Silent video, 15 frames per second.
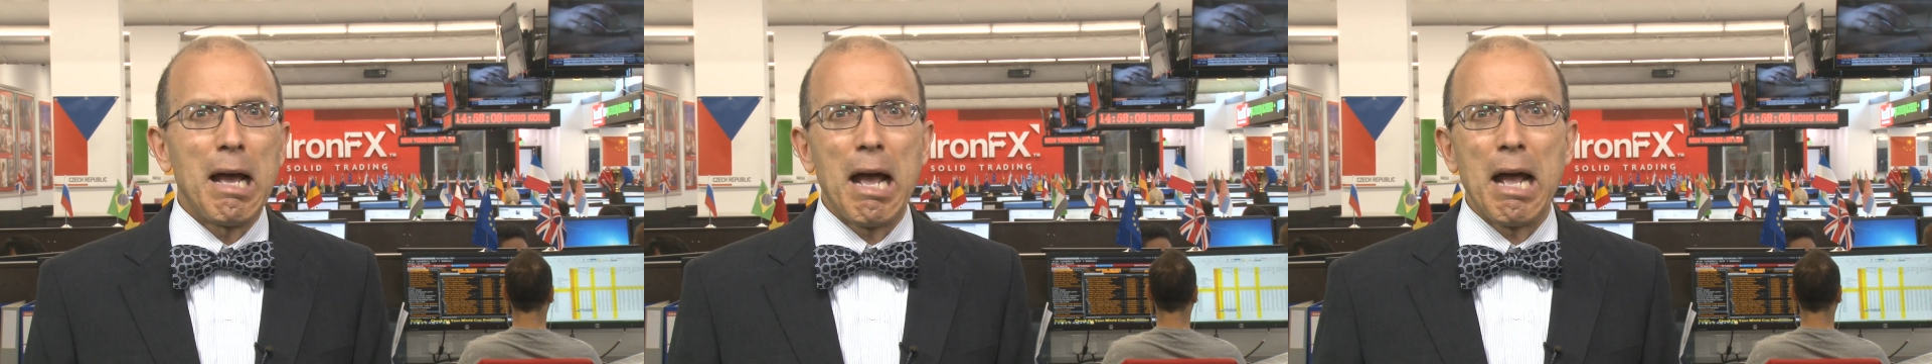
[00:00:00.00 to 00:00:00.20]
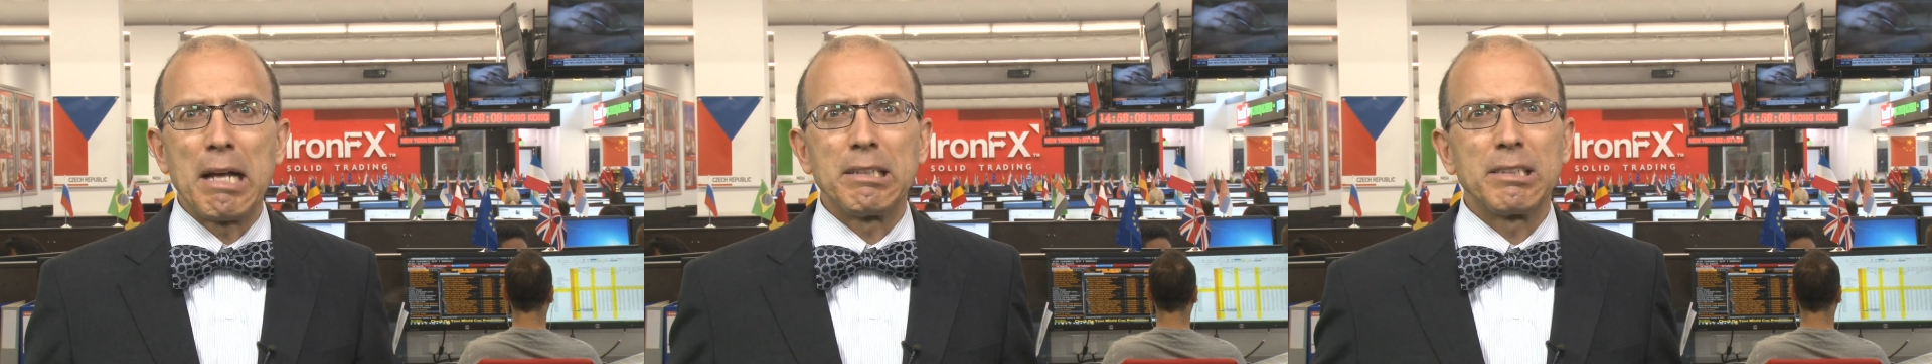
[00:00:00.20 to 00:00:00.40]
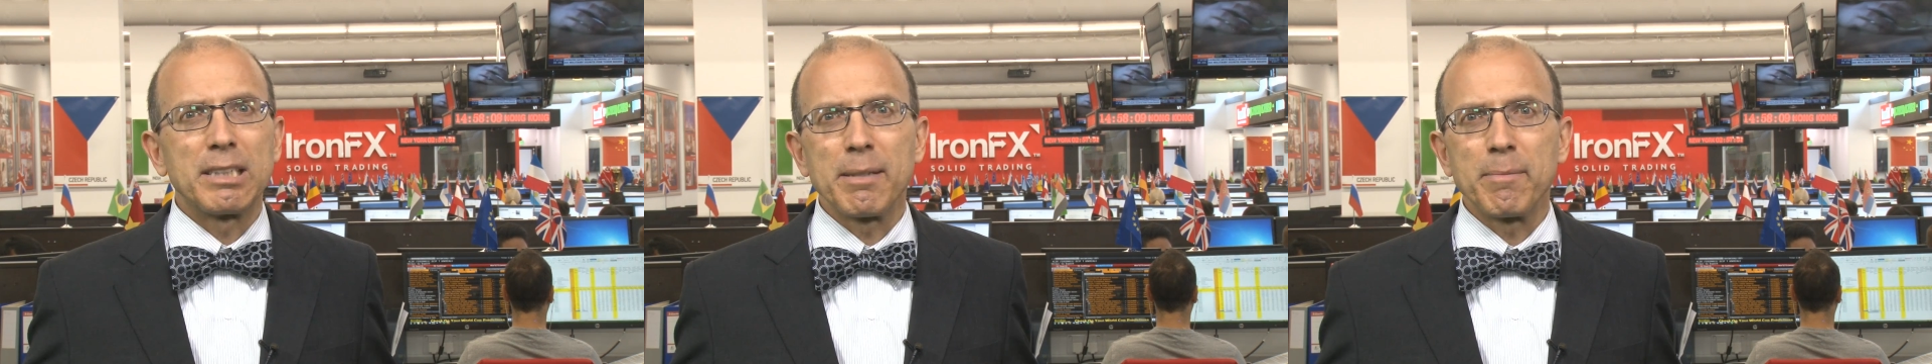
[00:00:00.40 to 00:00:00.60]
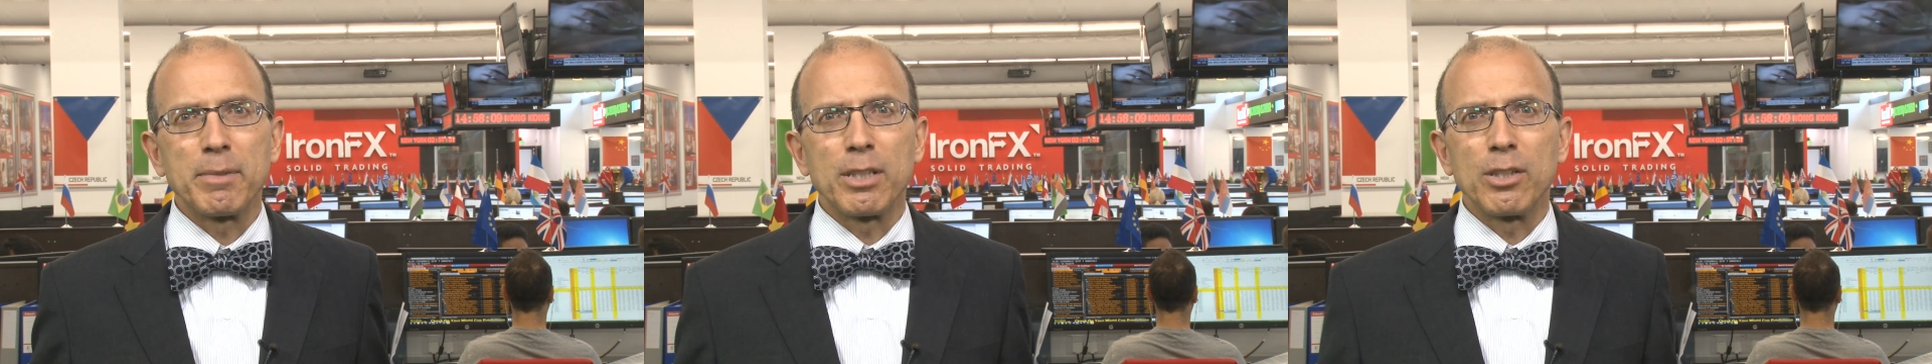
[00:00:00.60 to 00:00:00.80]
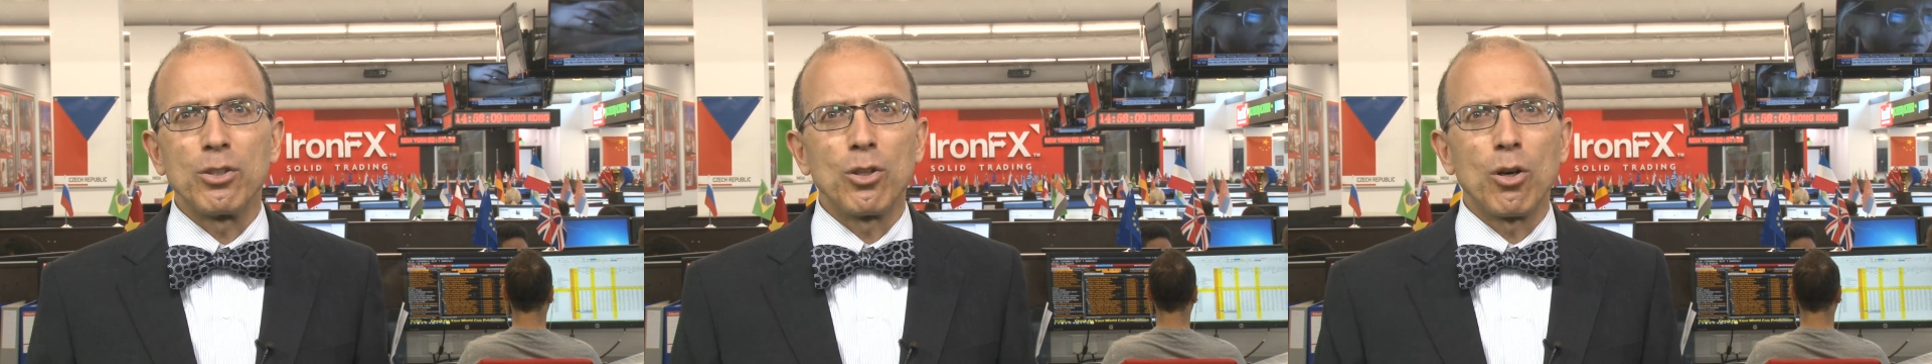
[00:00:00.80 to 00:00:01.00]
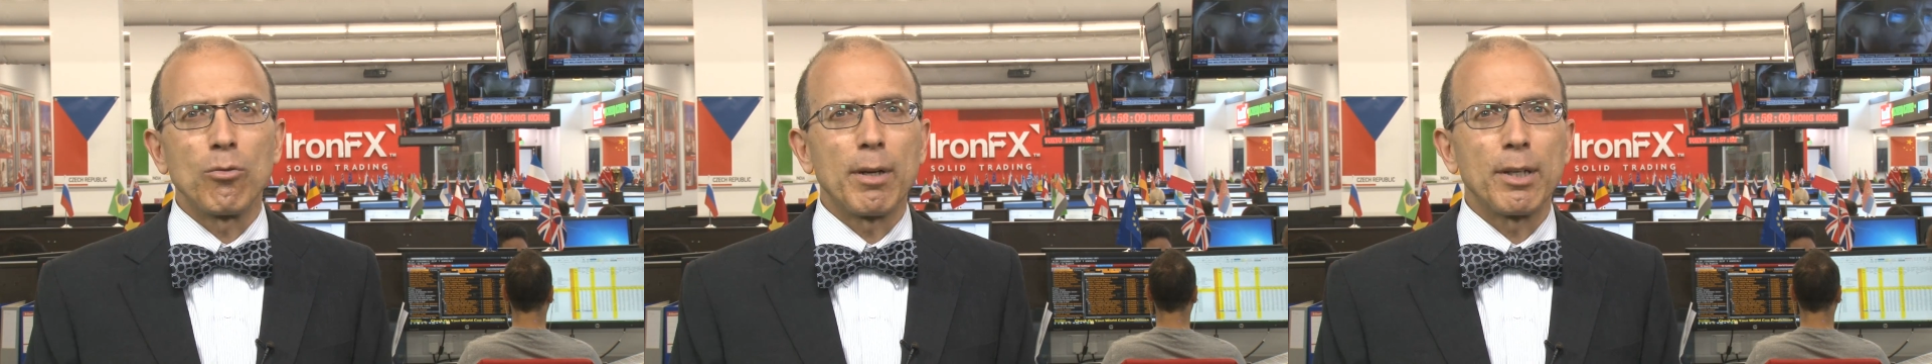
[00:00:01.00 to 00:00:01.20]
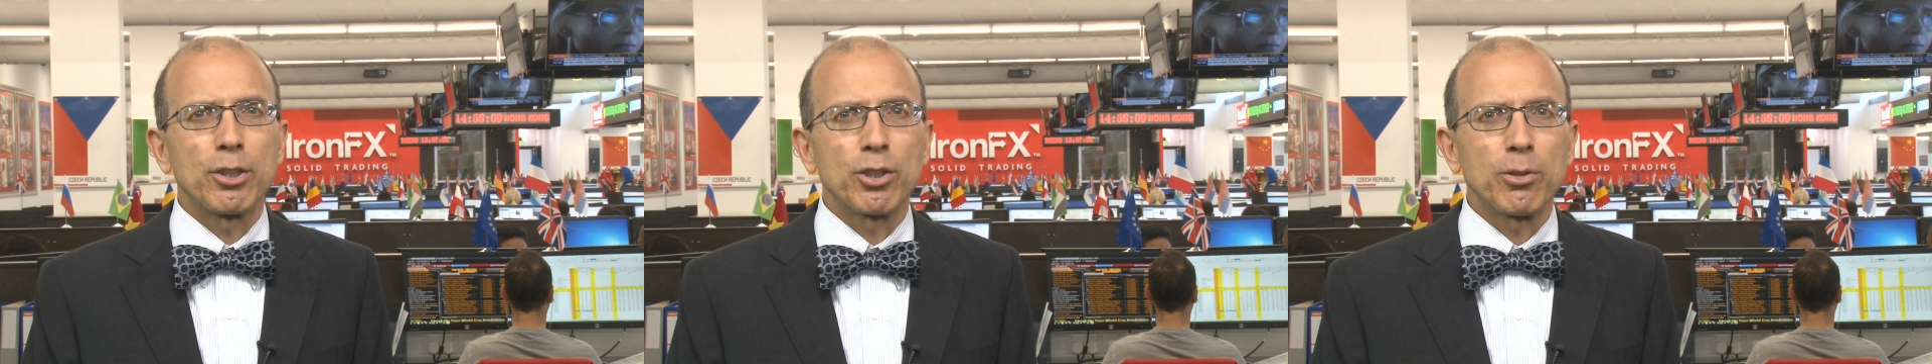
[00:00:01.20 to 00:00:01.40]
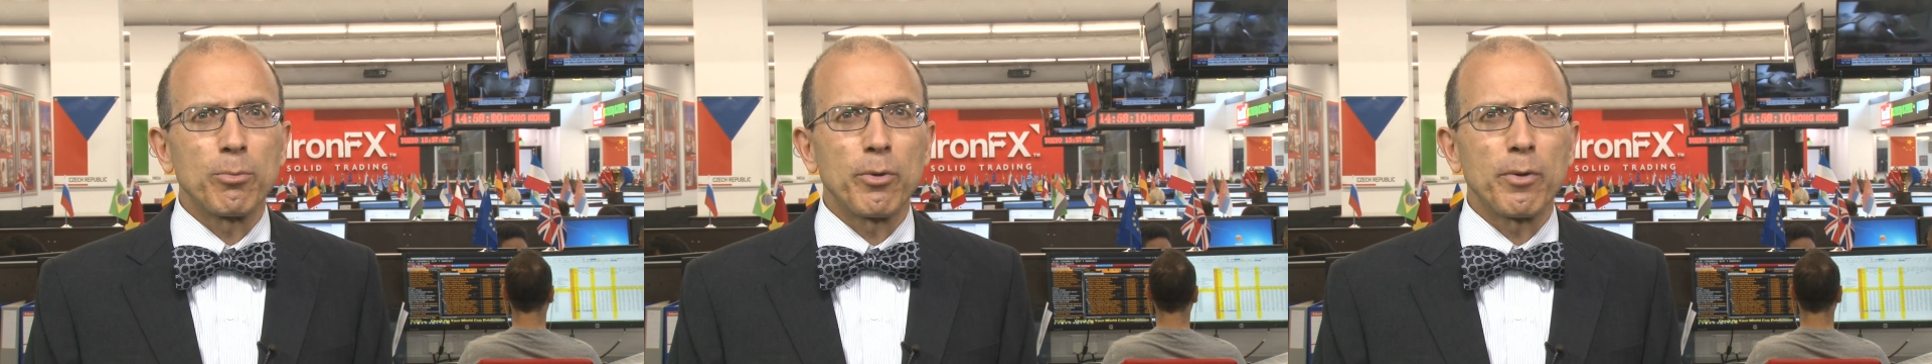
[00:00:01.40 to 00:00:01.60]
and seems in no
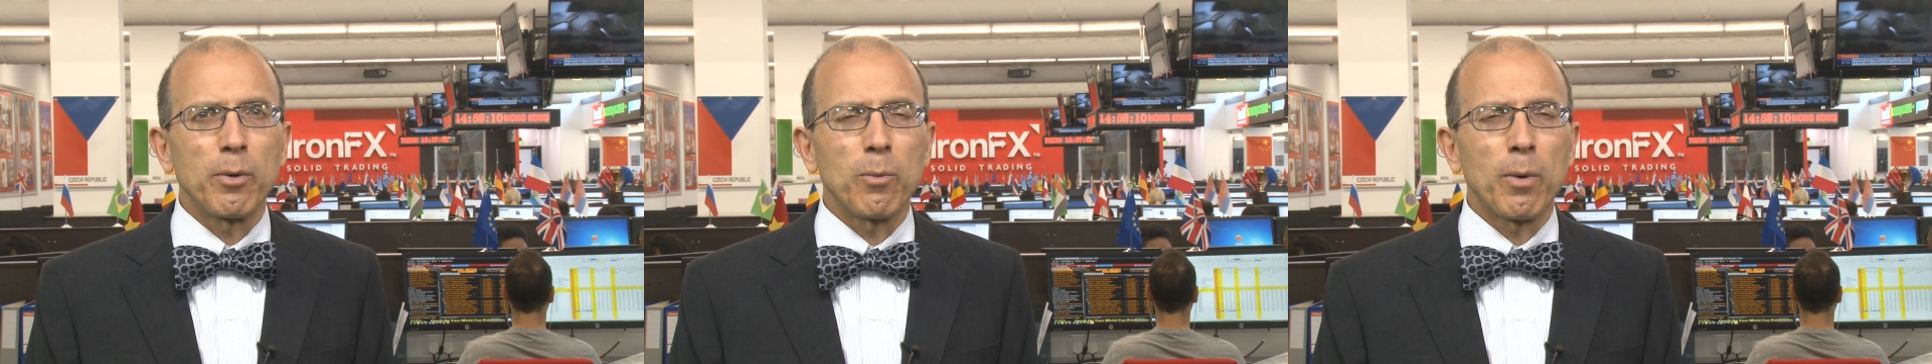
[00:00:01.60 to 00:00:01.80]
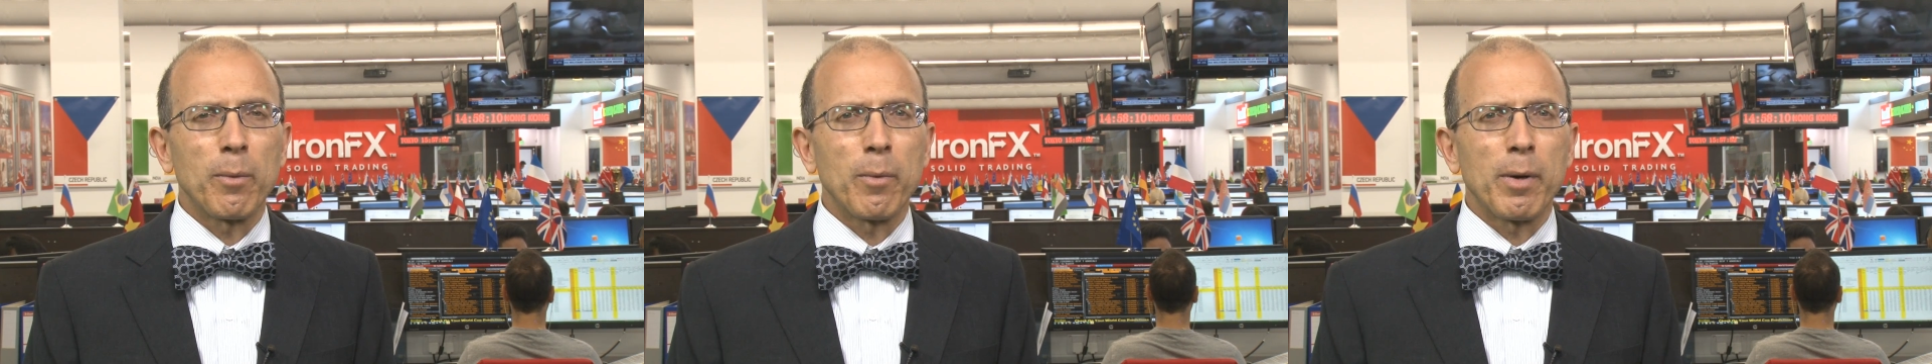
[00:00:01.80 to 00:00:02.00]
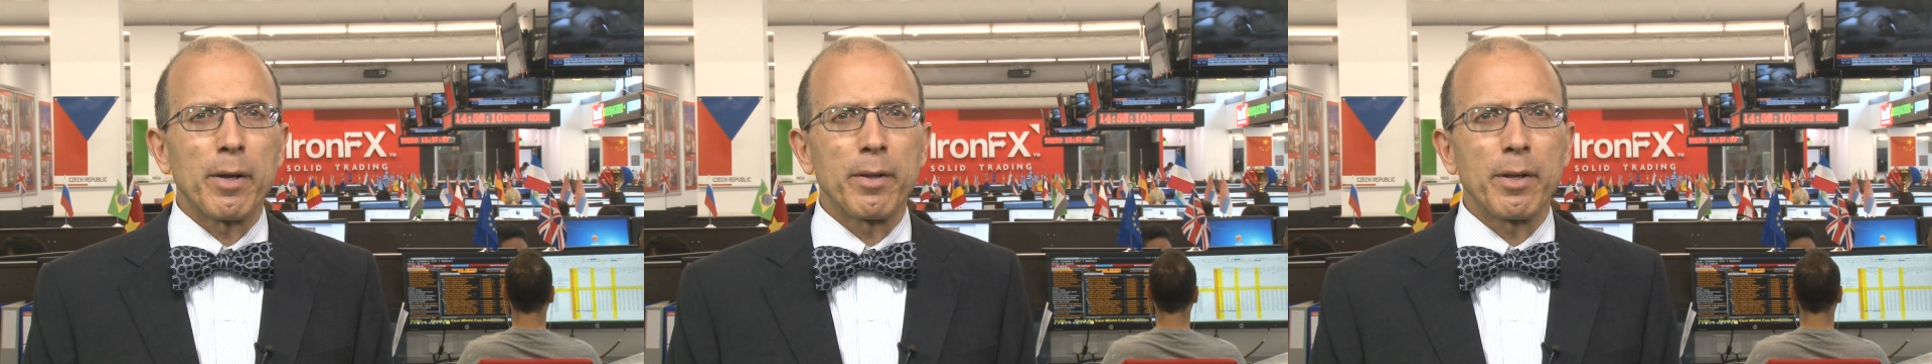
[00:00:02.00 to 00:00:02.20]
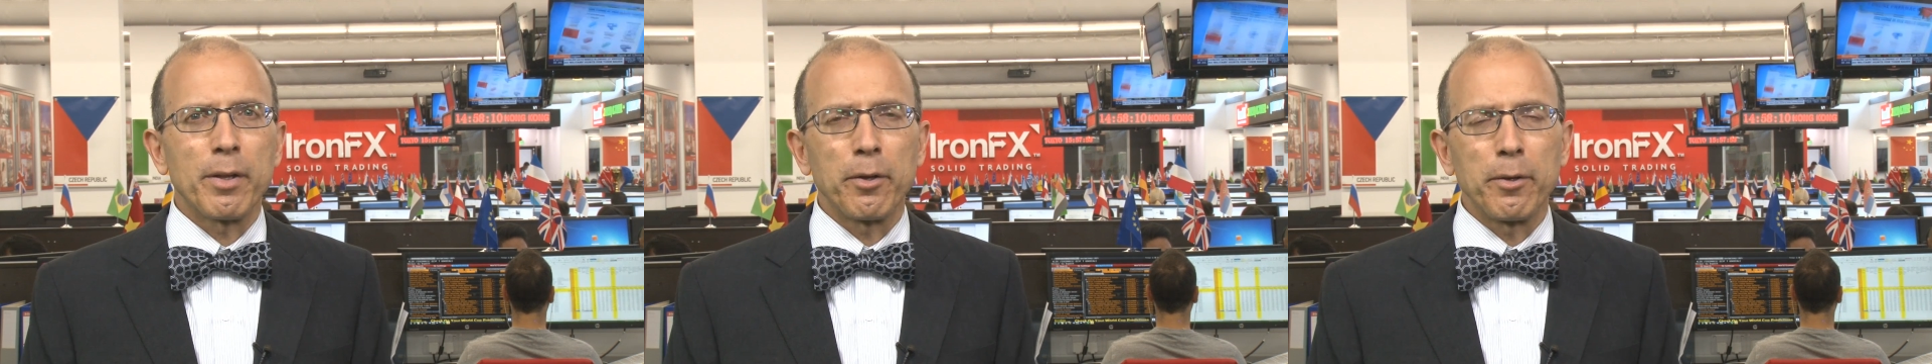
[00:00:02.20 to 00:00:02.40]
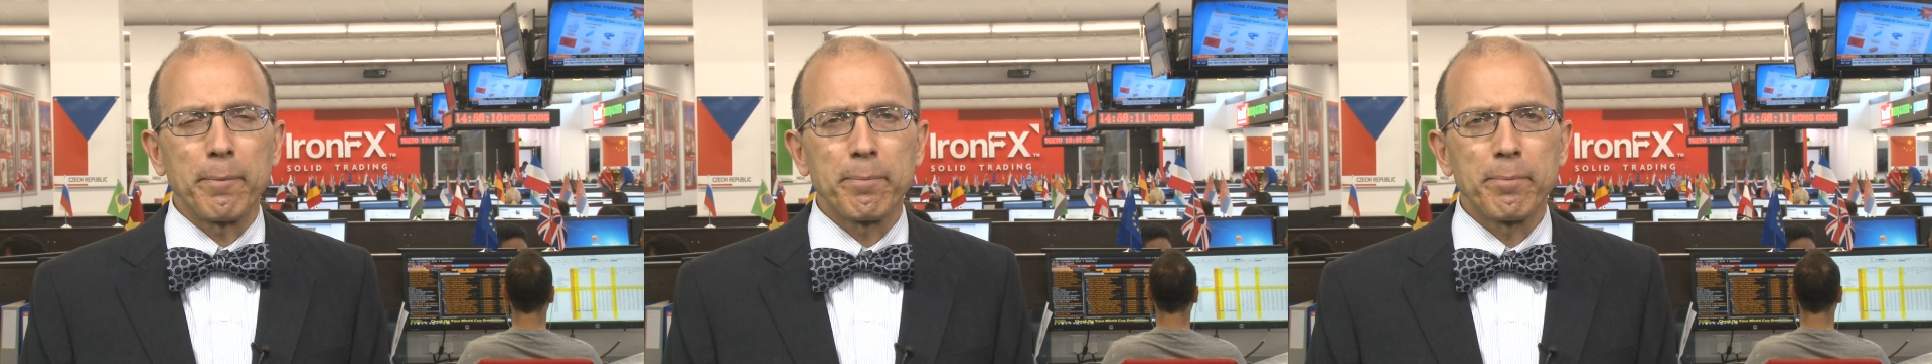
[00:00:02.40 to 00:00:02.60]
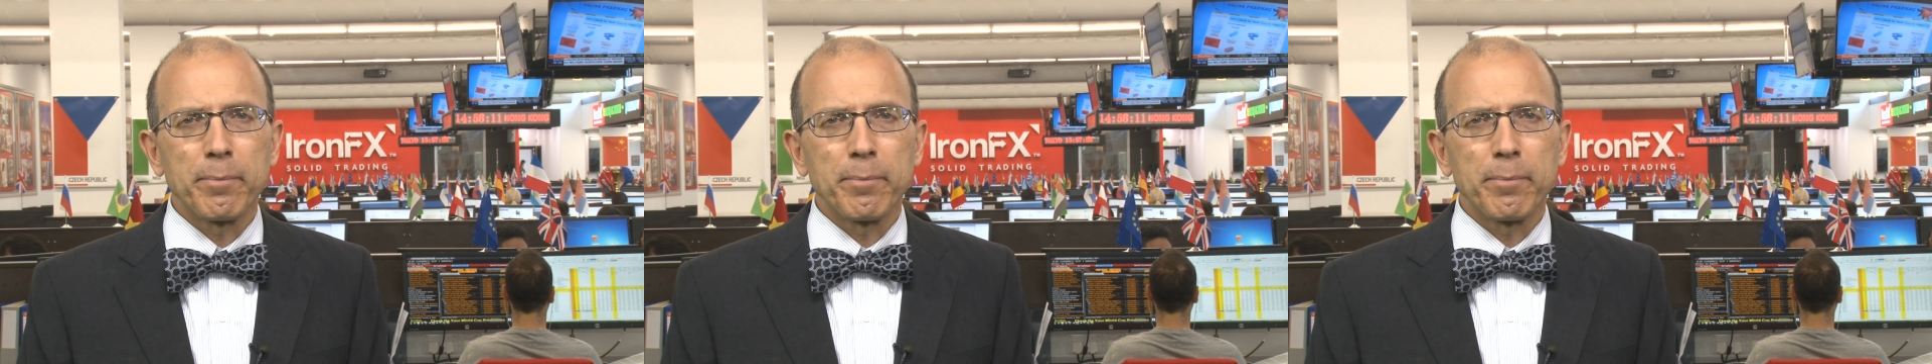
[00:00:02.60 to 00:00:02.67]
rush to move it one way or the other.